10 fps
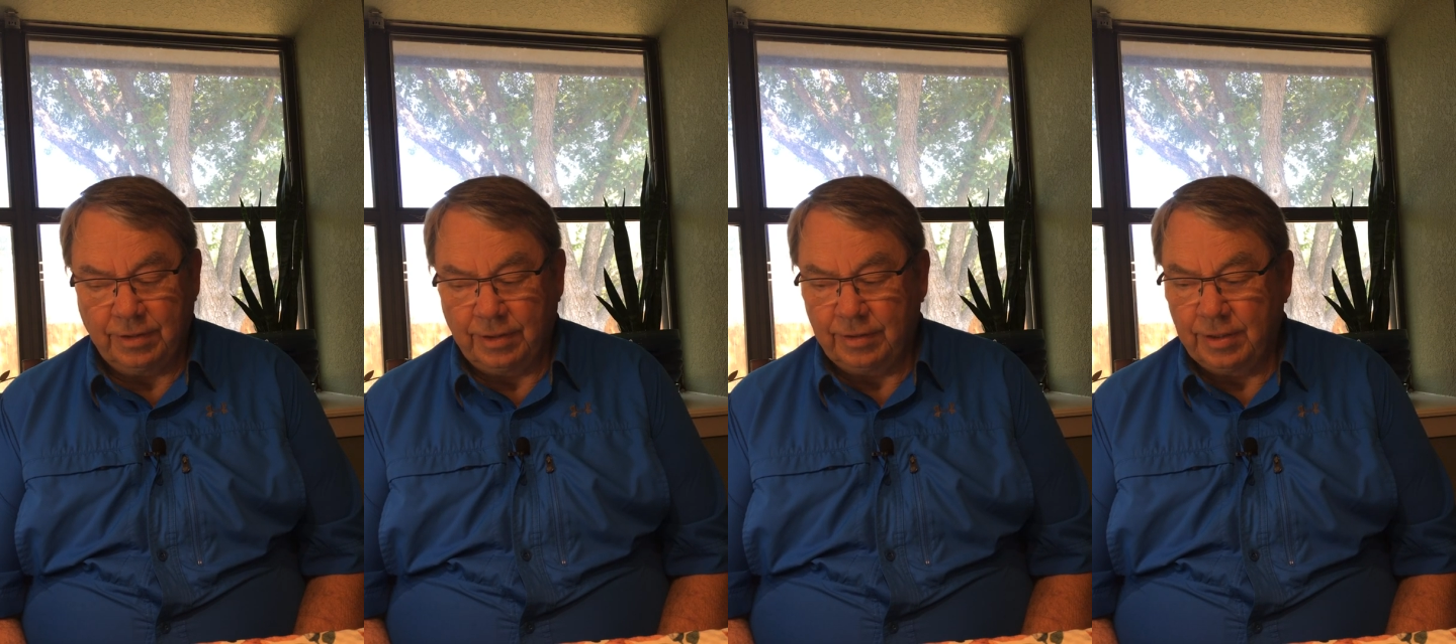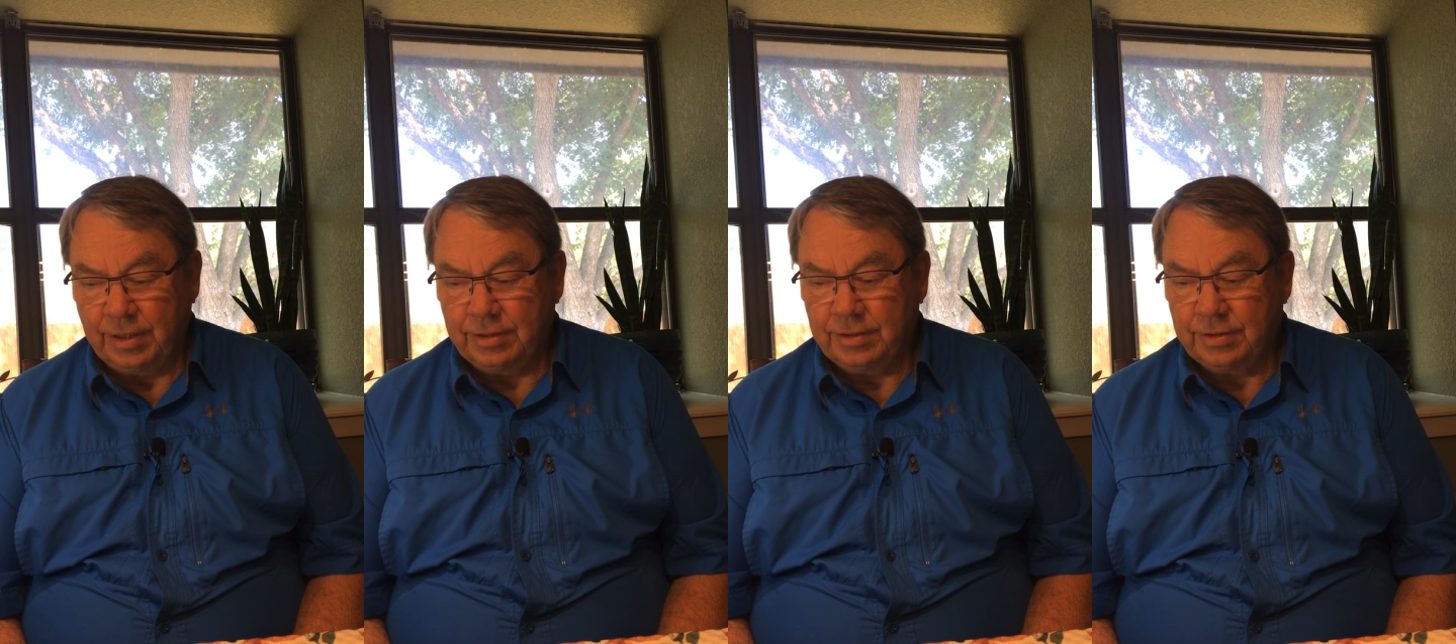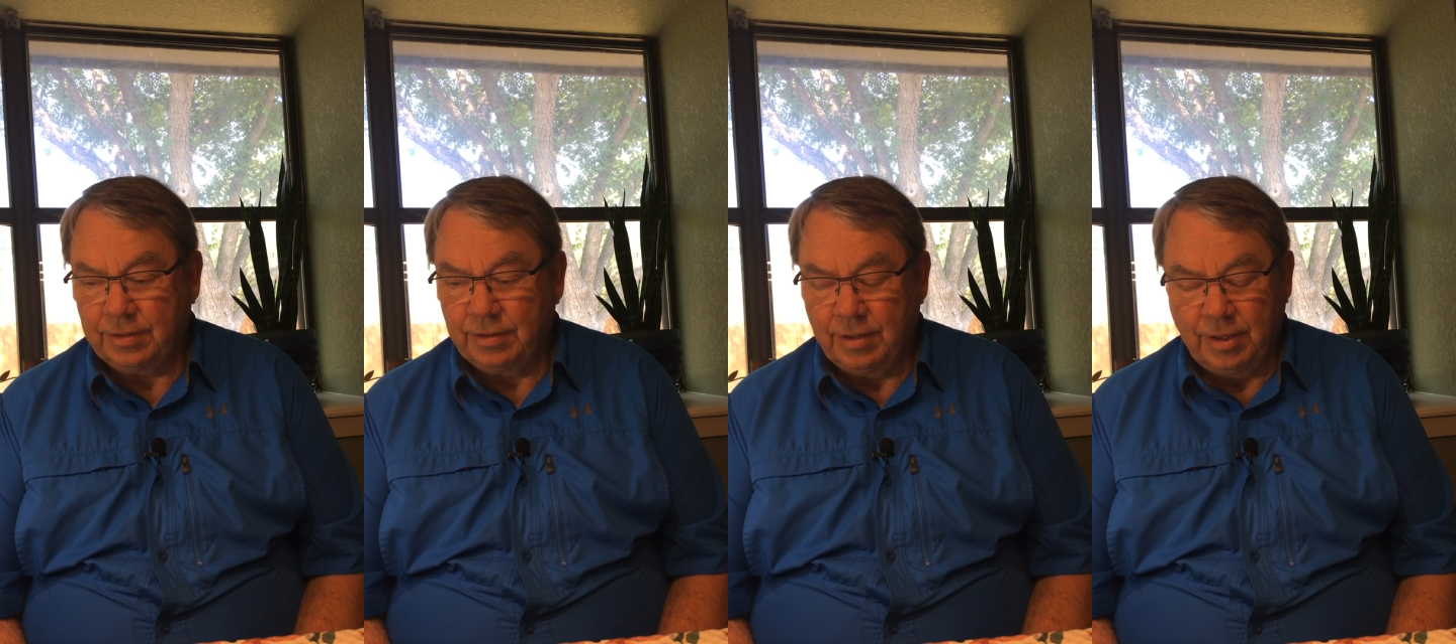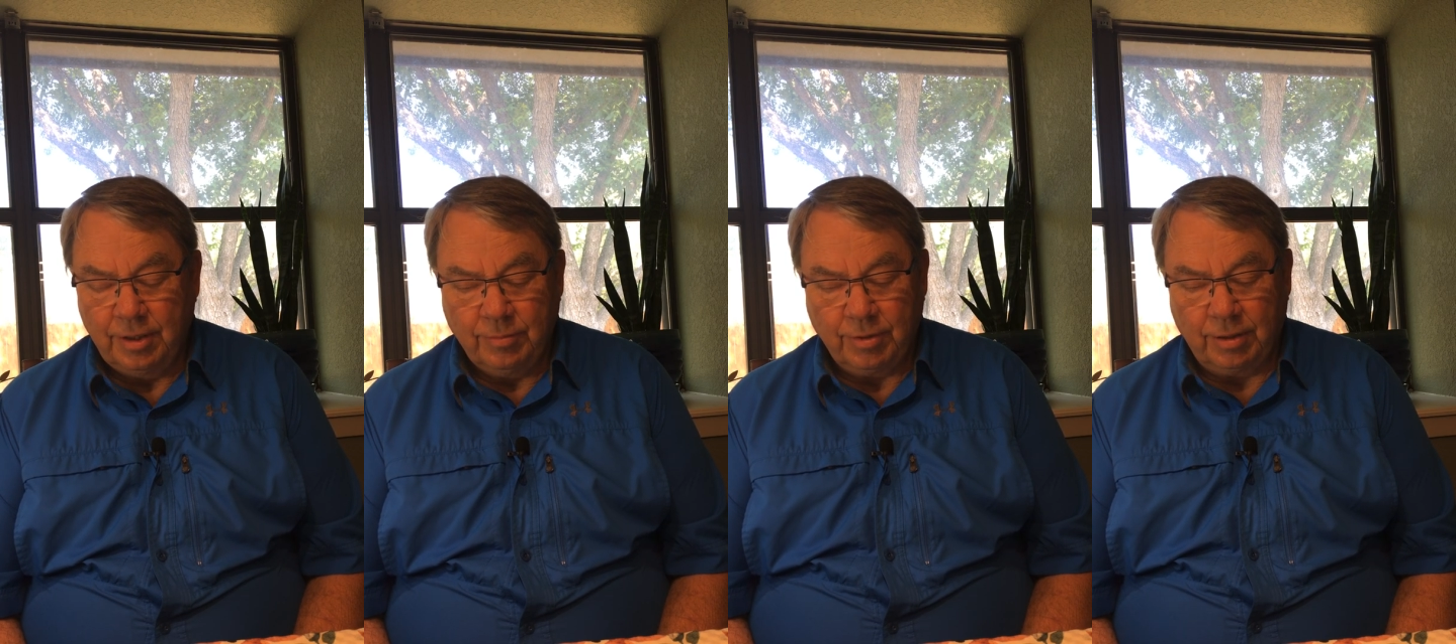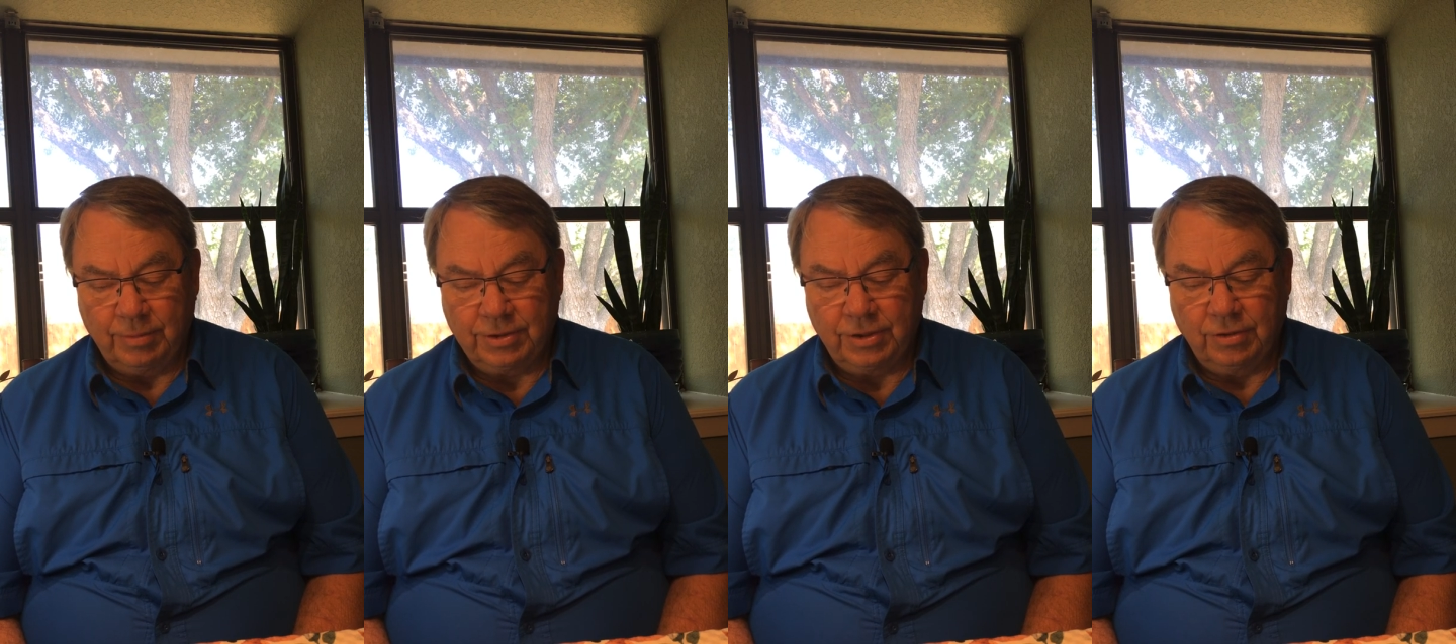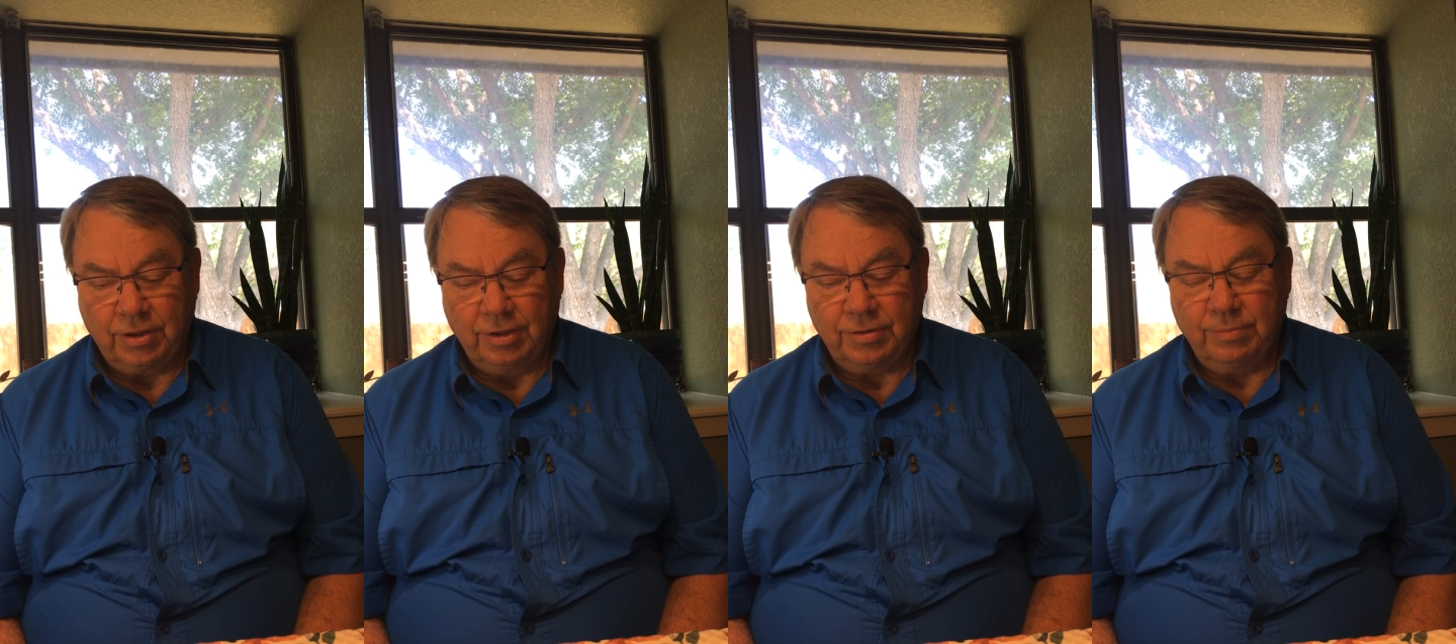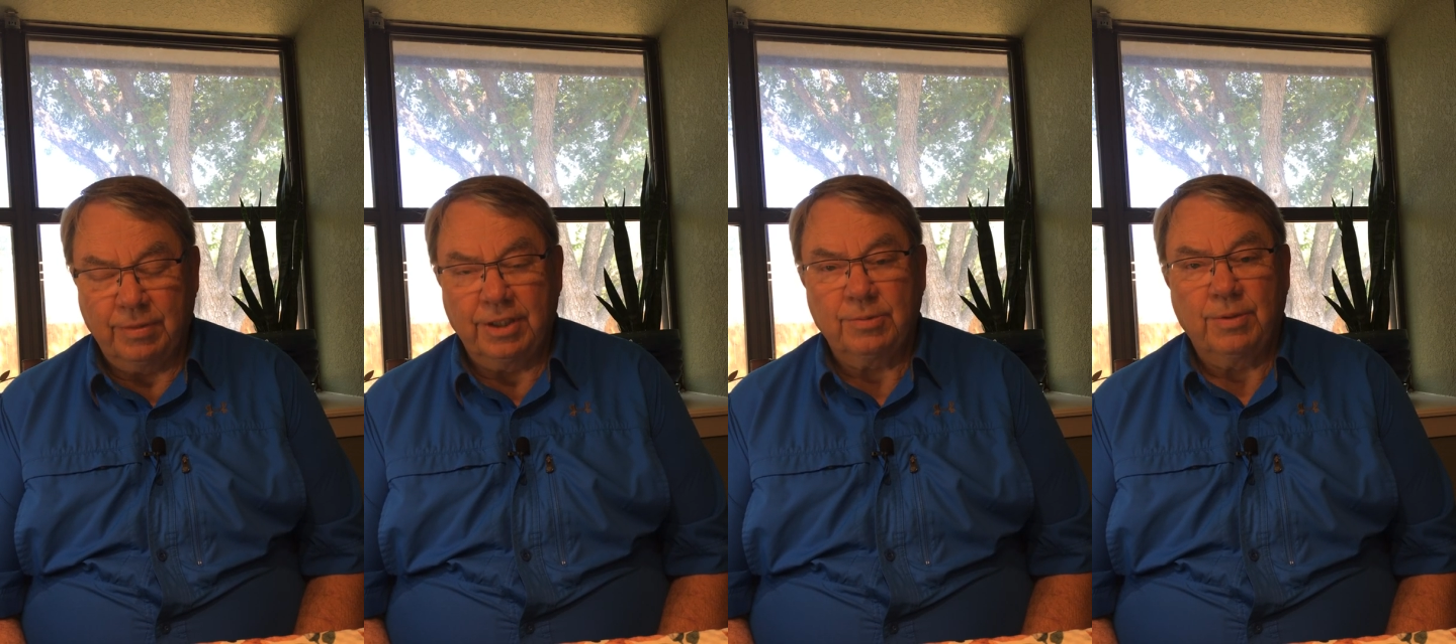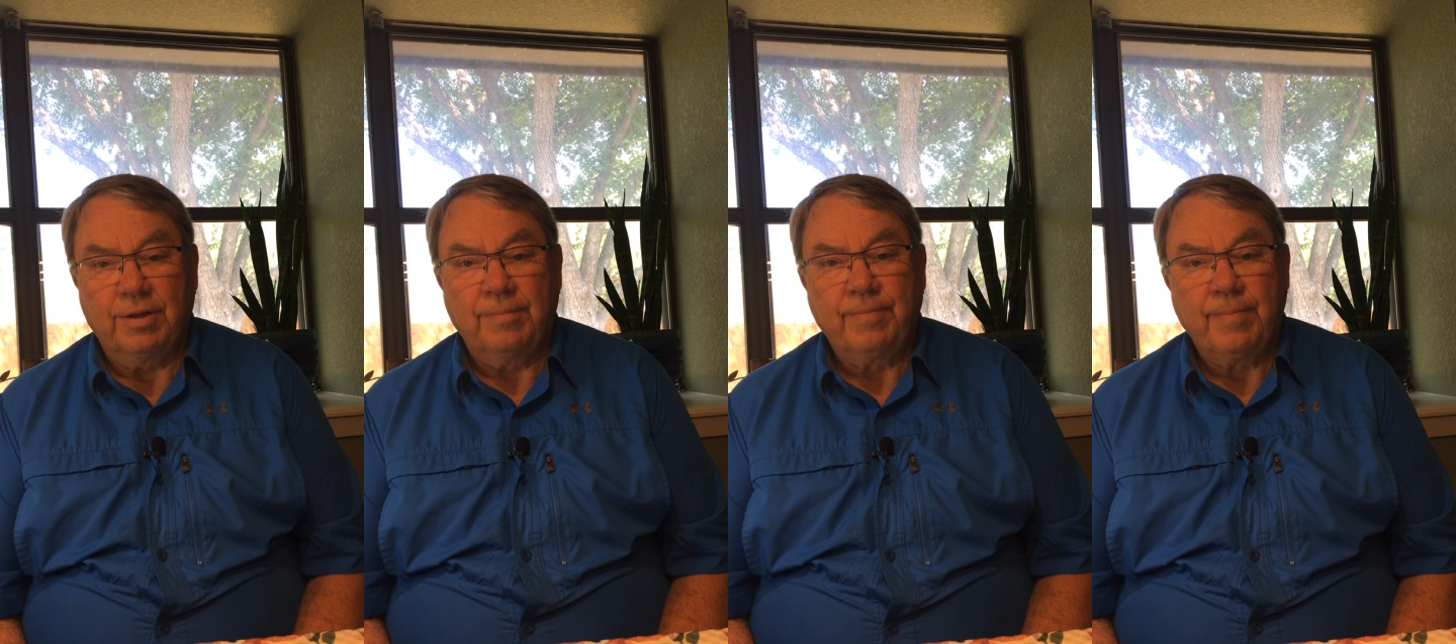He's probably still coaching baseball.